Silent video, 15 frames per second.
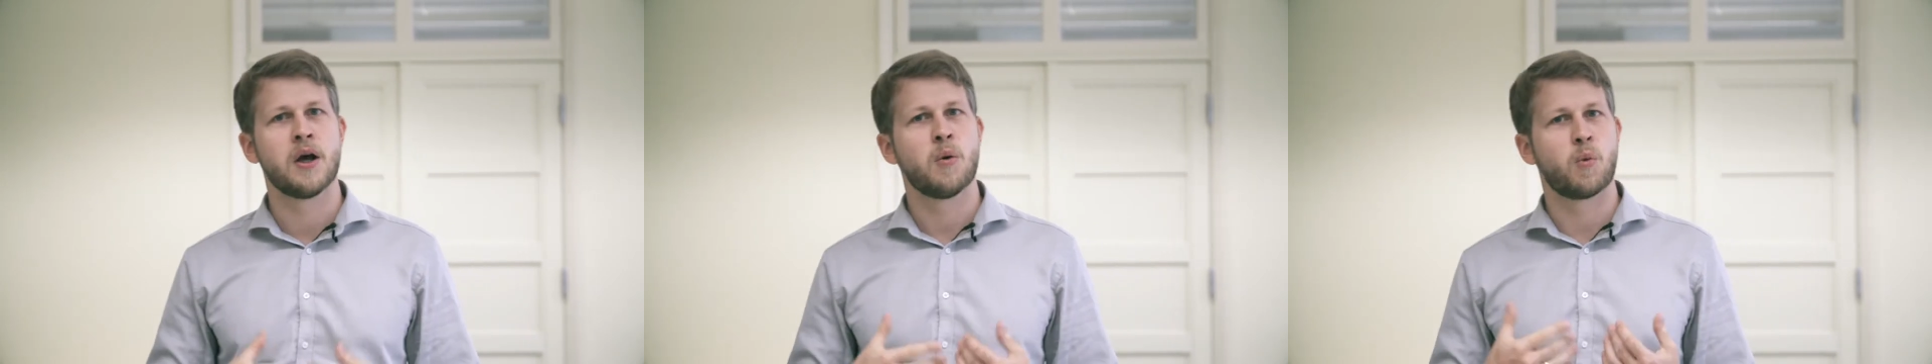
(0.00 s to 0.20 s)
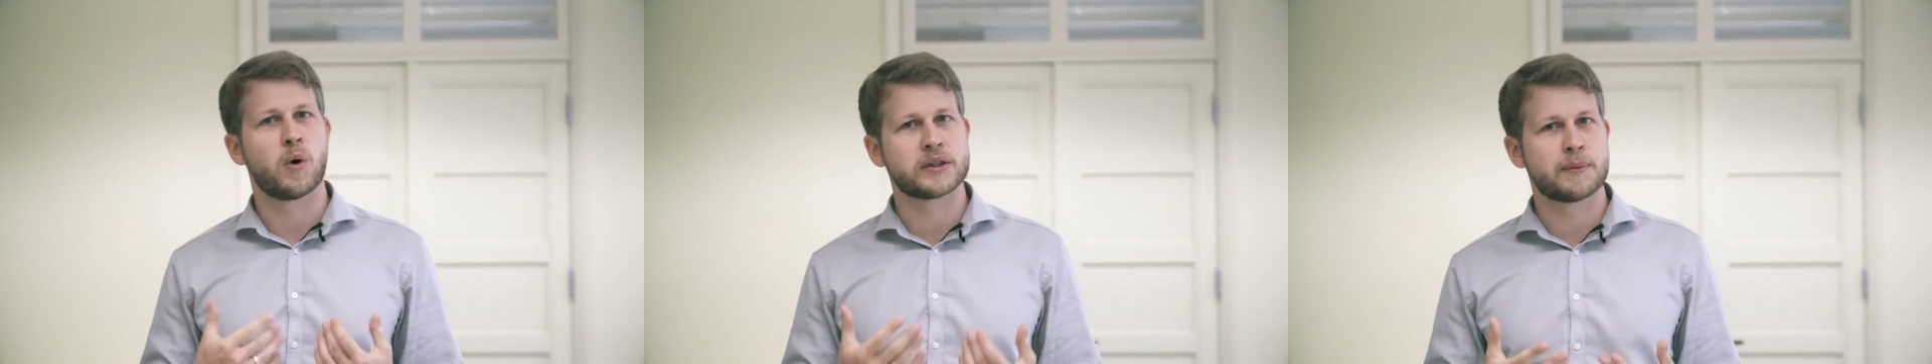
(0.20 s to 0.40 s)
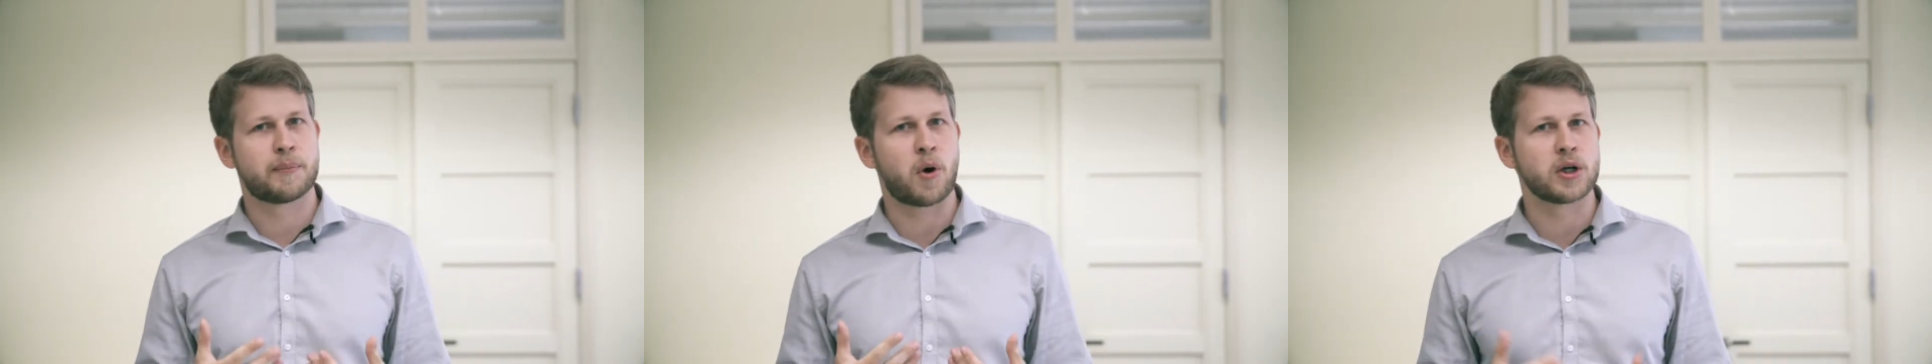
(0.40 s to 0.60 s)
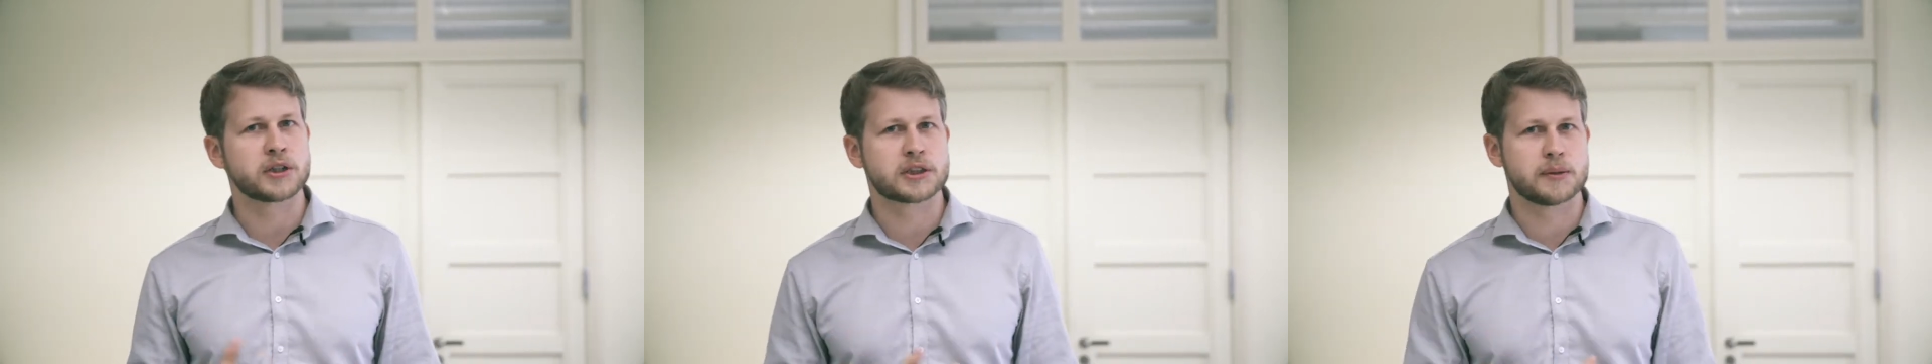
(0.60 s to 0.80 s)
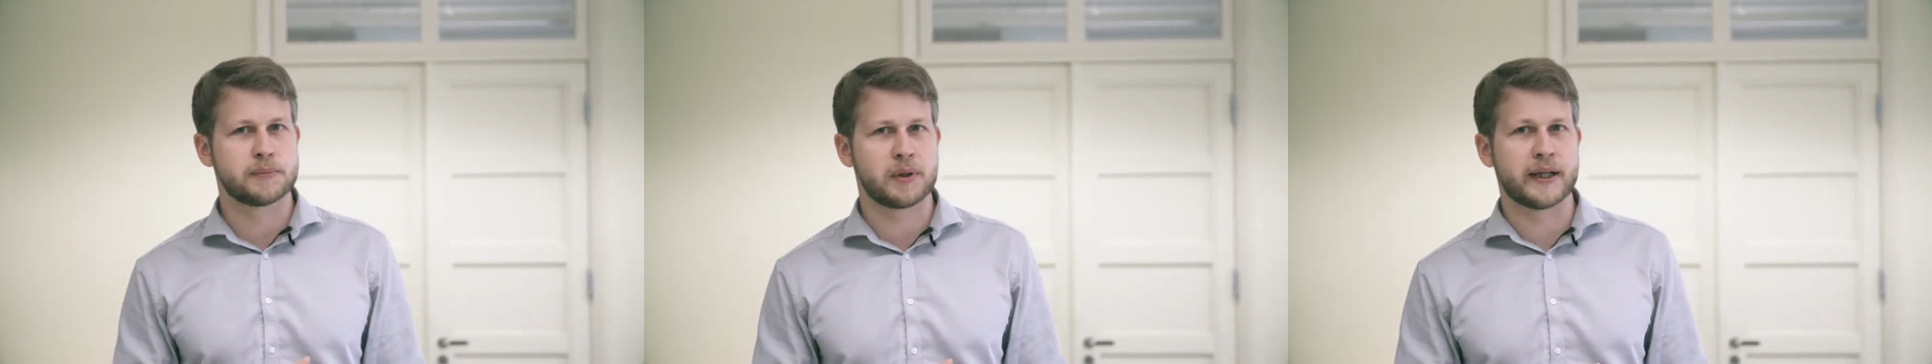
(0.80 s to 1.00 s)
what the
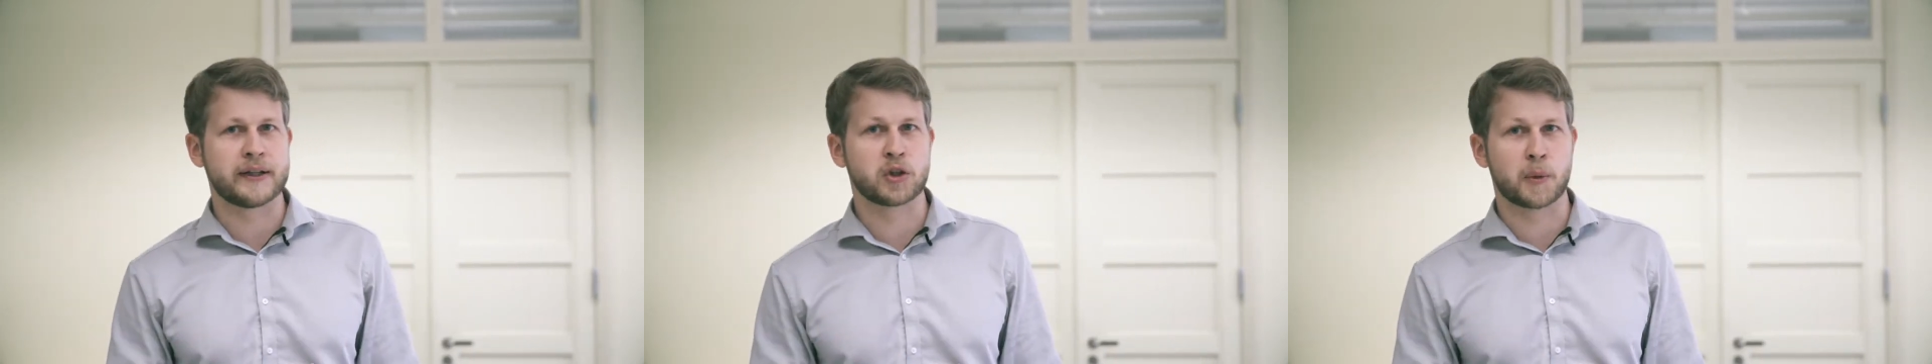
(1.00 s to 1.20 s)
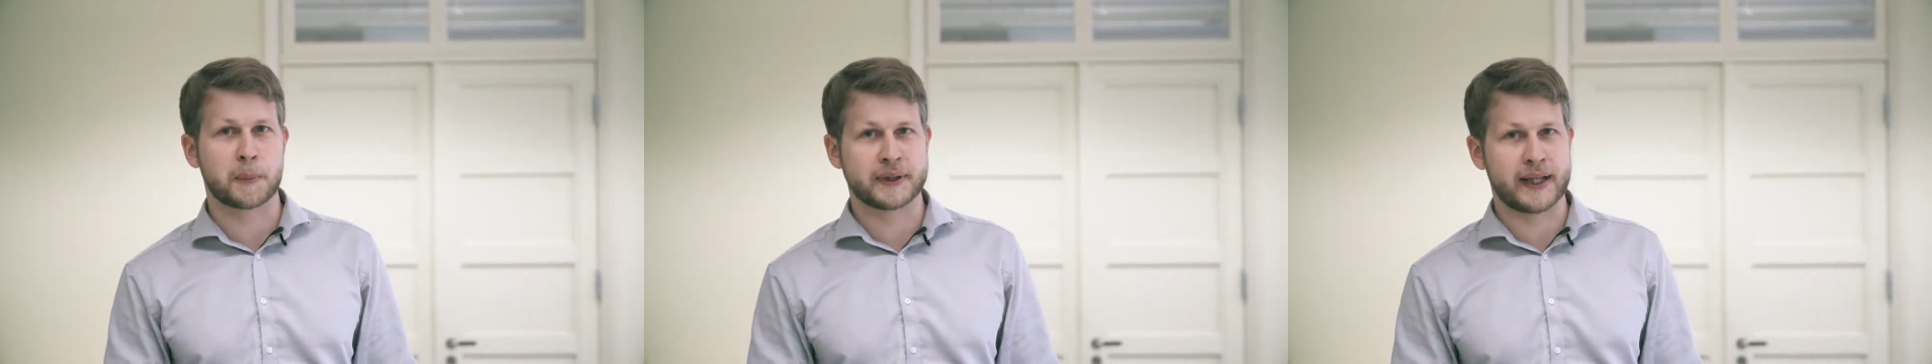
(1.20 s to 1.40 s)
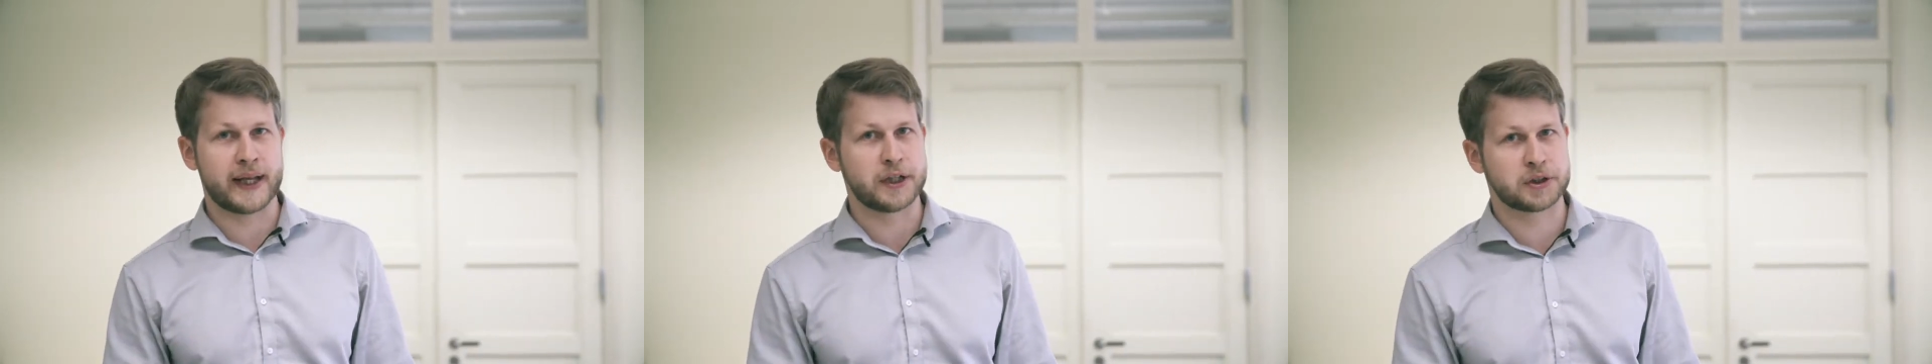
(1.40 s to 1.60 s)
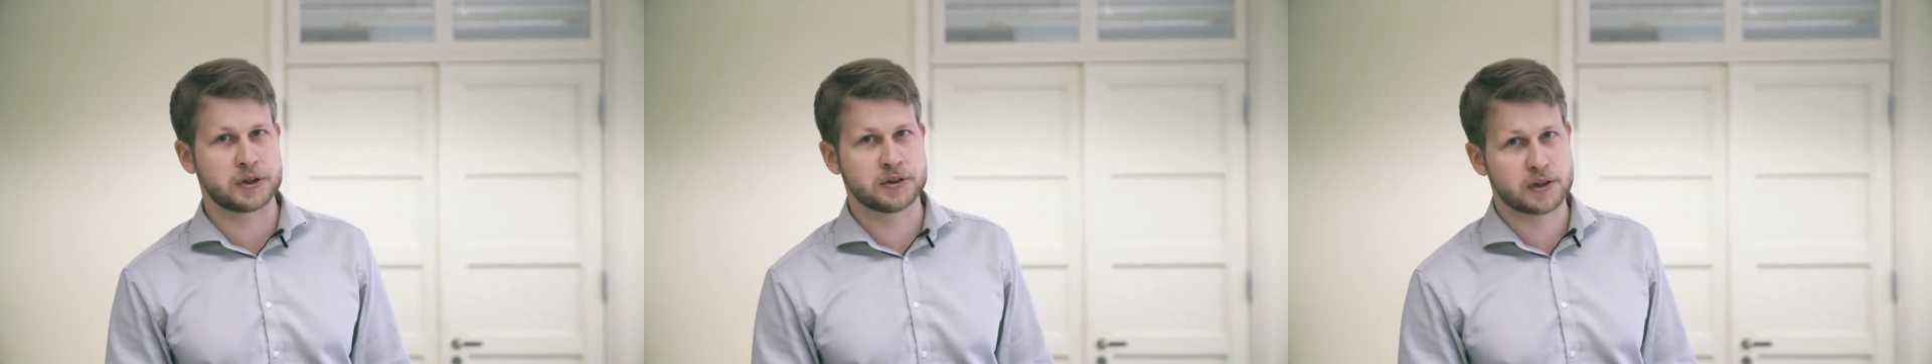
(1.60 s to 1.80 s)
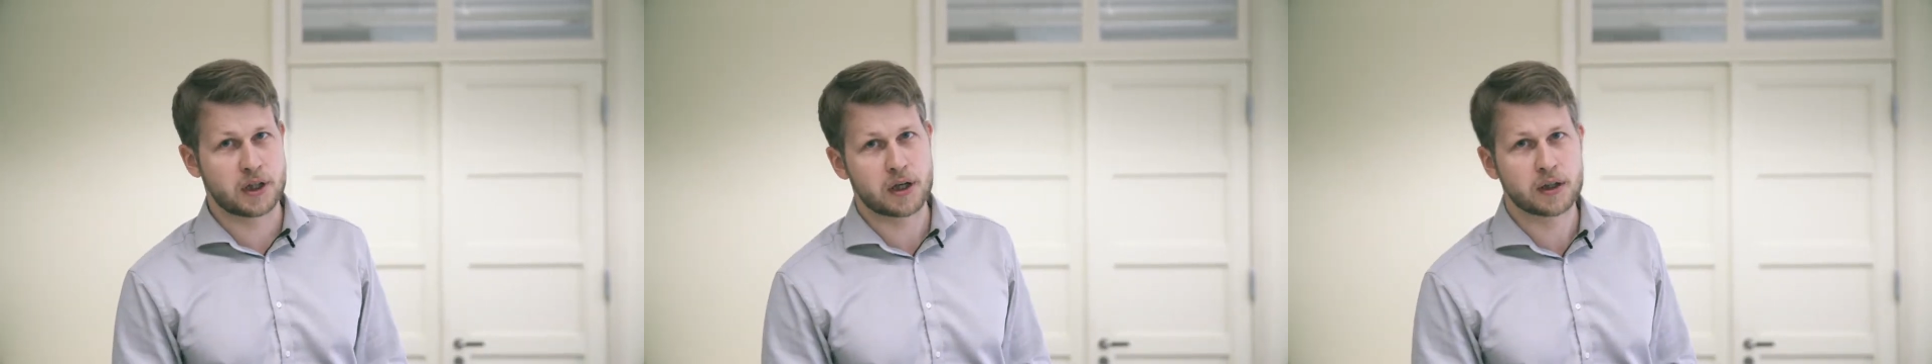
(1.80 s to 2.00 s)
possible
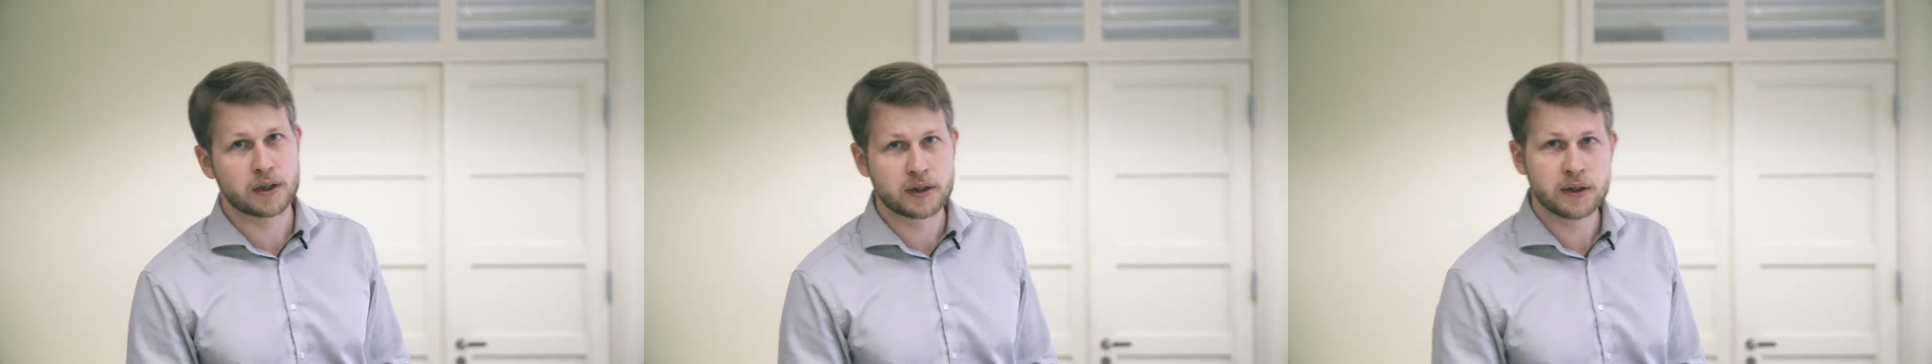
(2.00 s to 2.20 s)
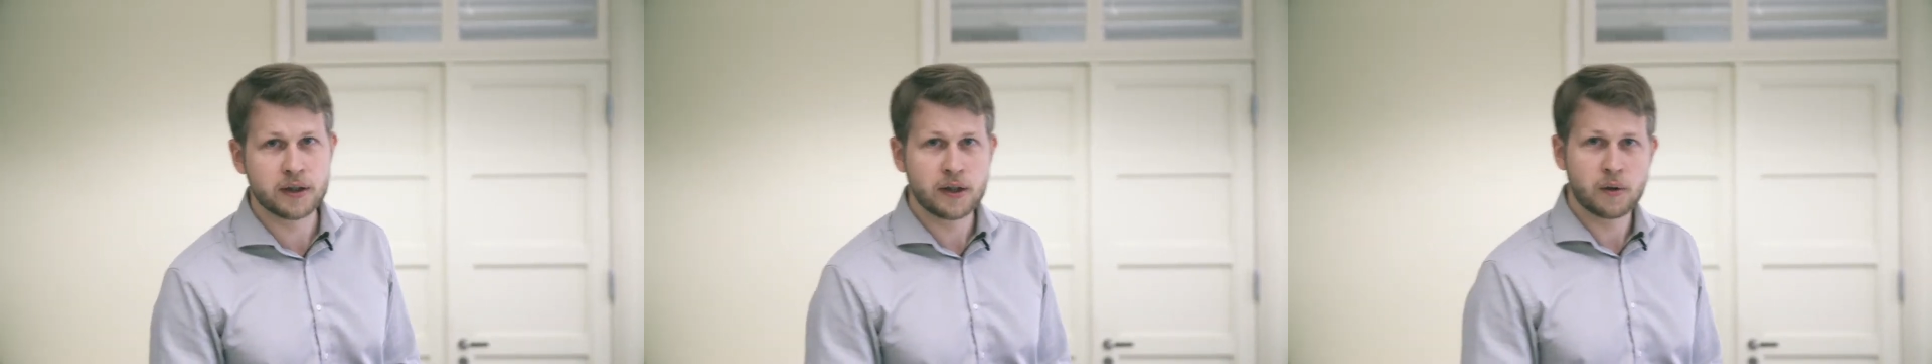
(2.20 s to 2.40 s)
interpretations are,